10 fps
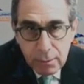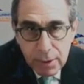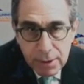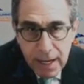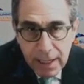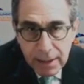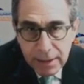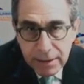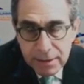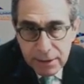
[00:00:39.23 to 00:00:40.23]
but not
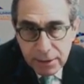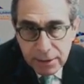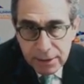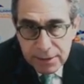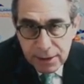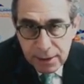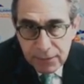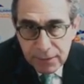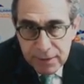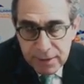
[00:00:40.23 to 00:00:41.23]
necessarily
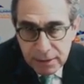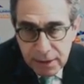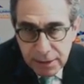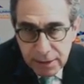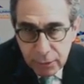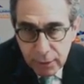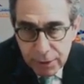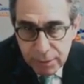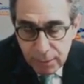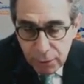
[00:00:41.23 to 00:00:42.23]
exceeding physiologic
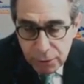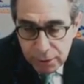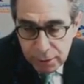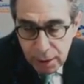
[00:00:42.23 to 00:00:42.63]
range of motion.